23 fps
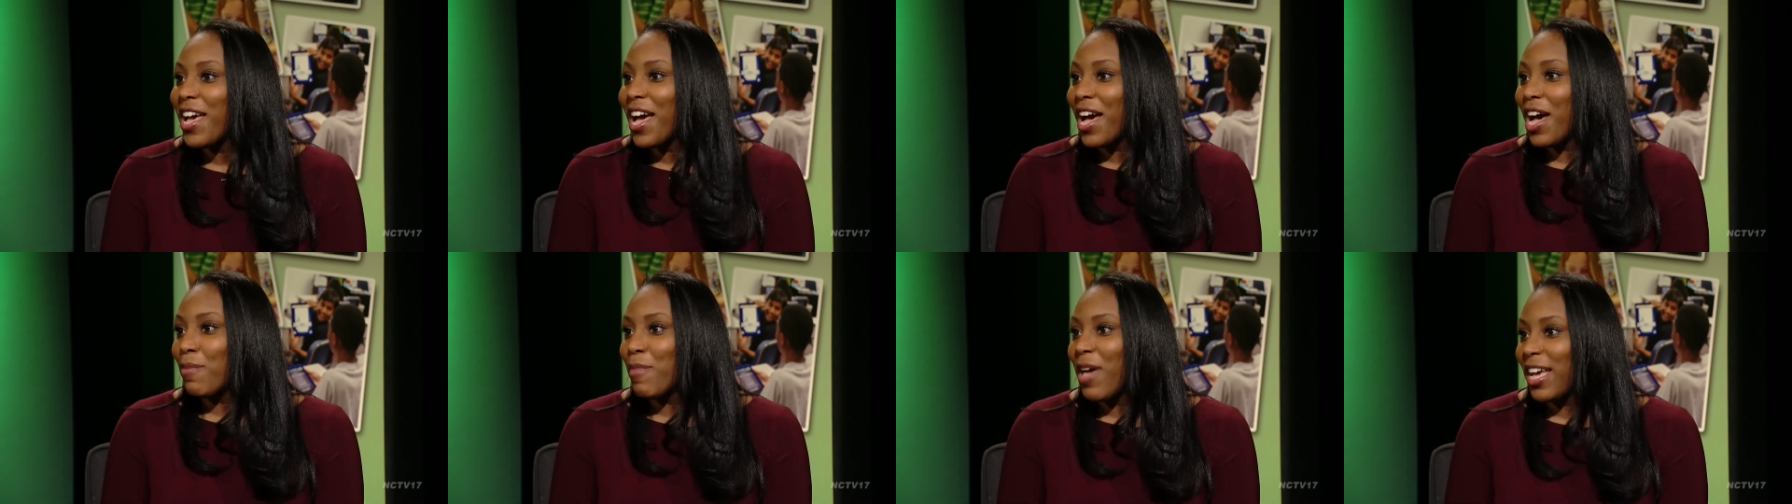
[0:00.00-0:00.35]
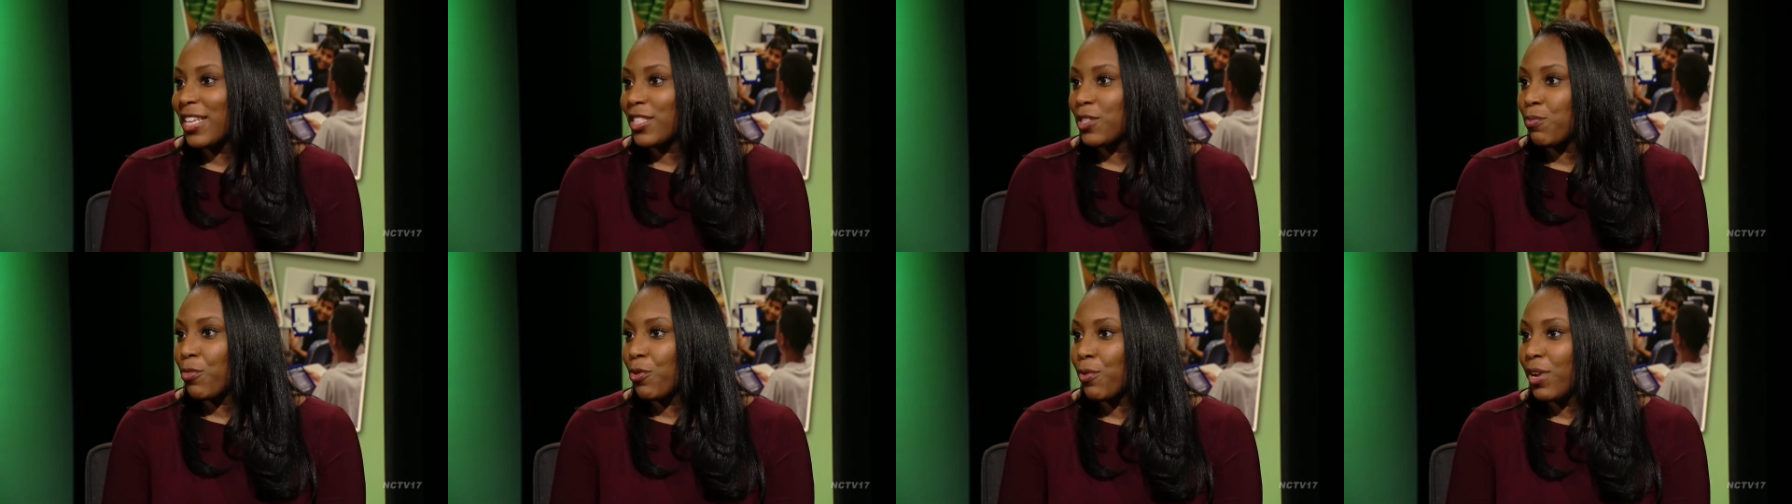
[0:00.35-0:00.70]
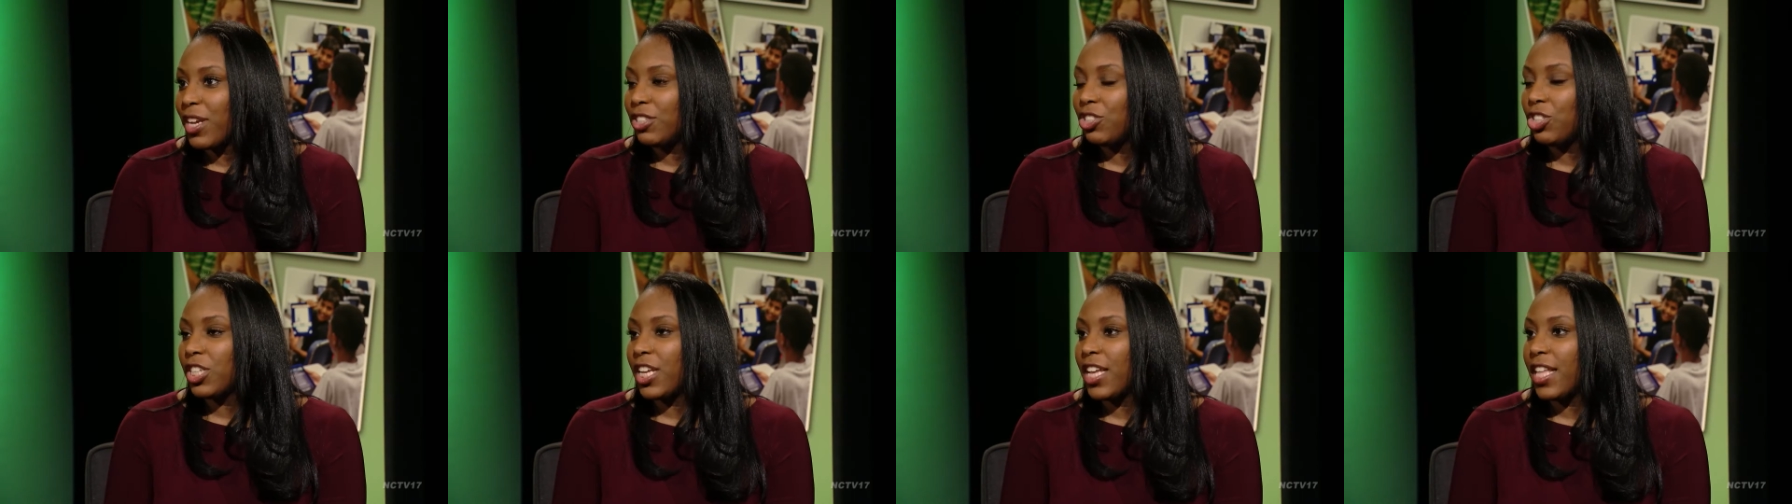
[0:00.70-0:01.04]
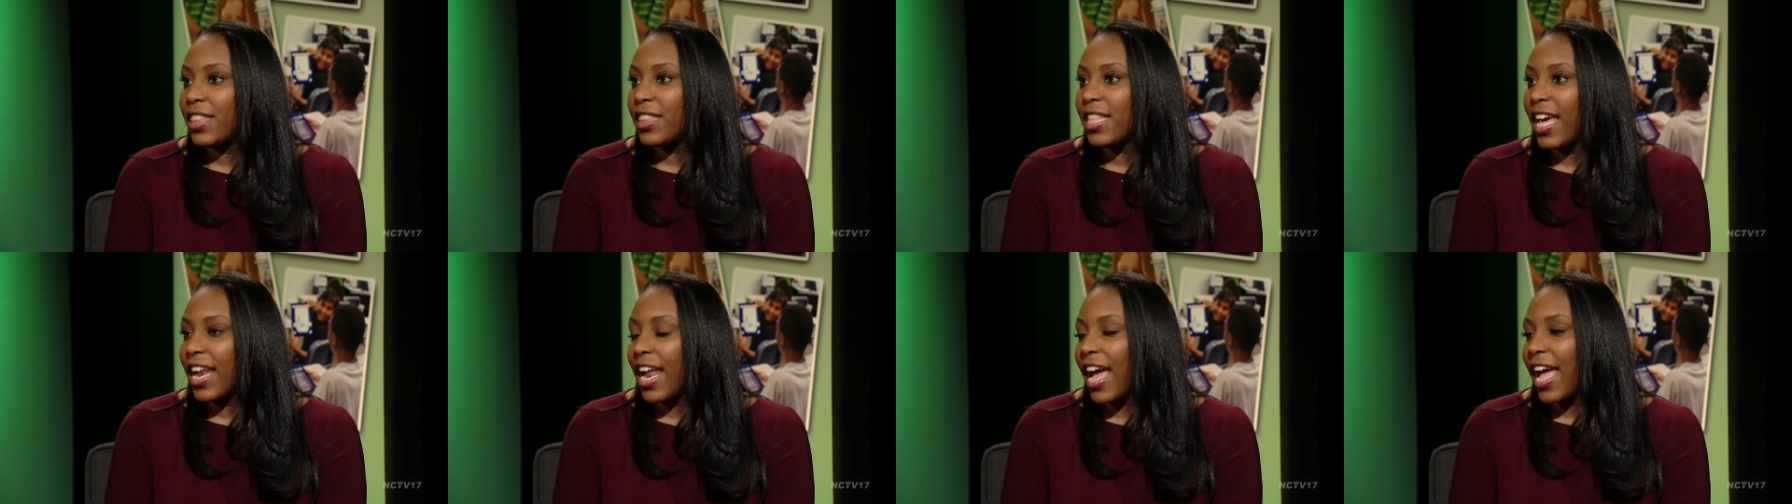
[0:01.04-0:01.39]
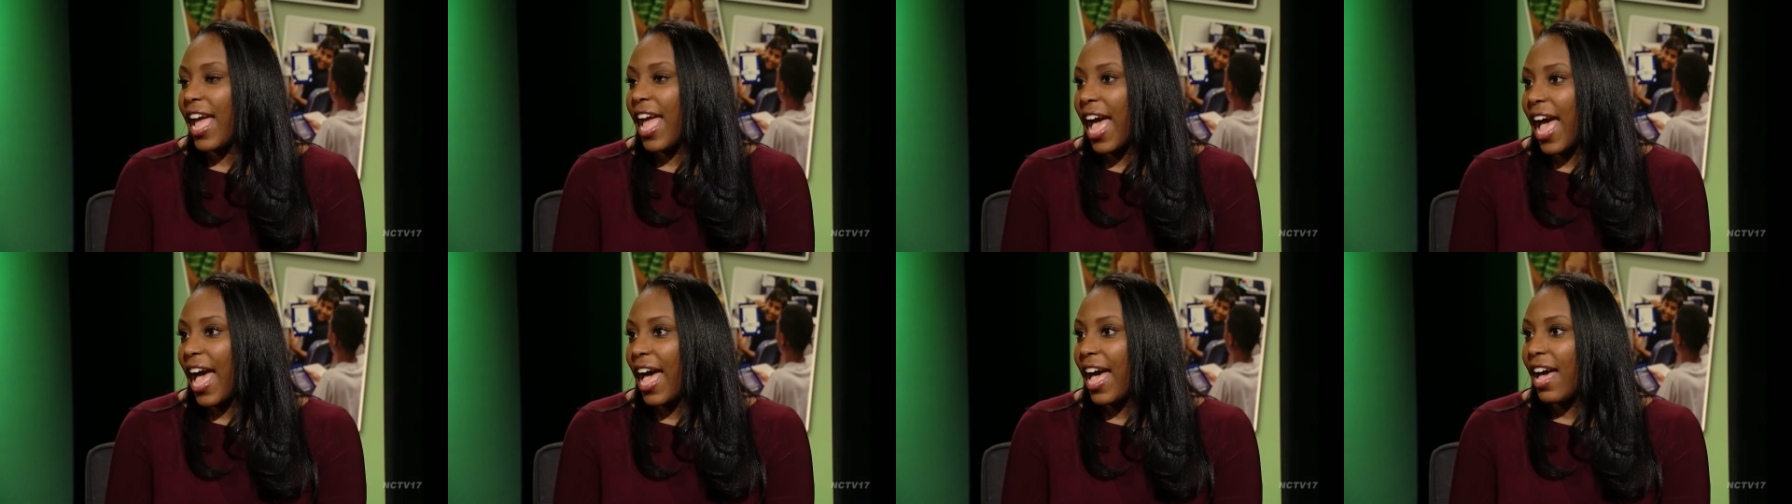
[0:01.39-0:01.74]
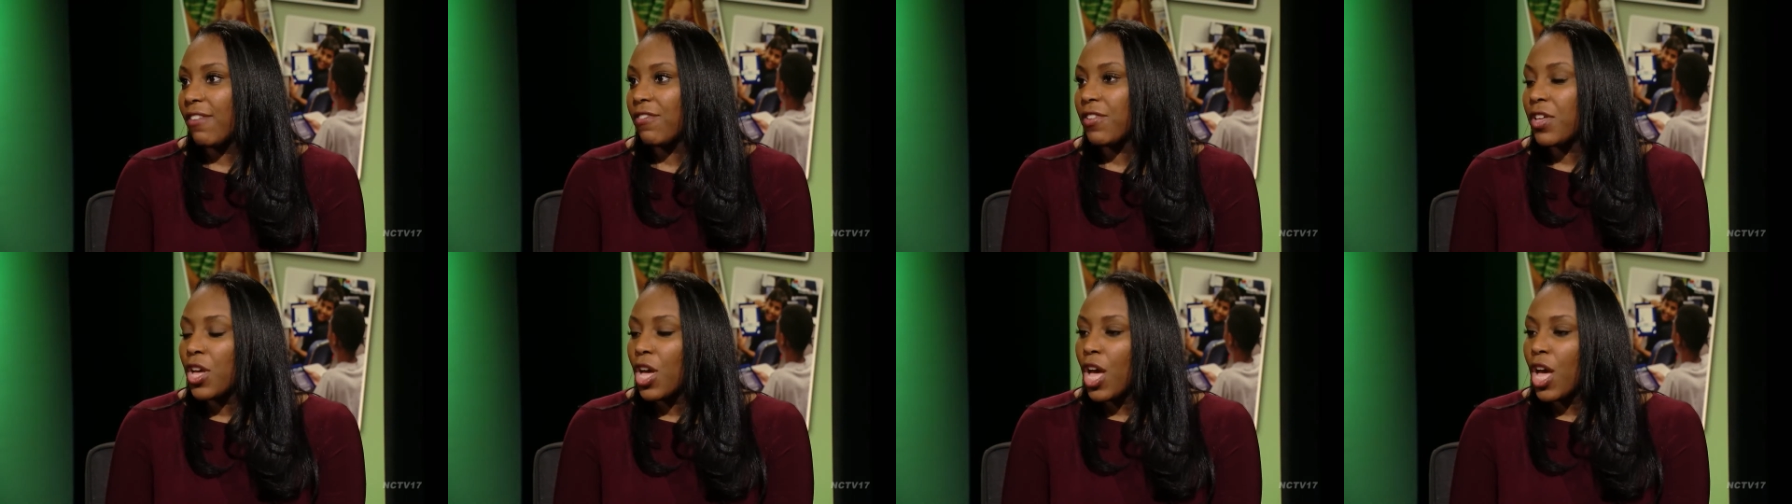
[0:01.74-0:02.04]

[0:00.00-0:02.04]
um, aspiration that I have.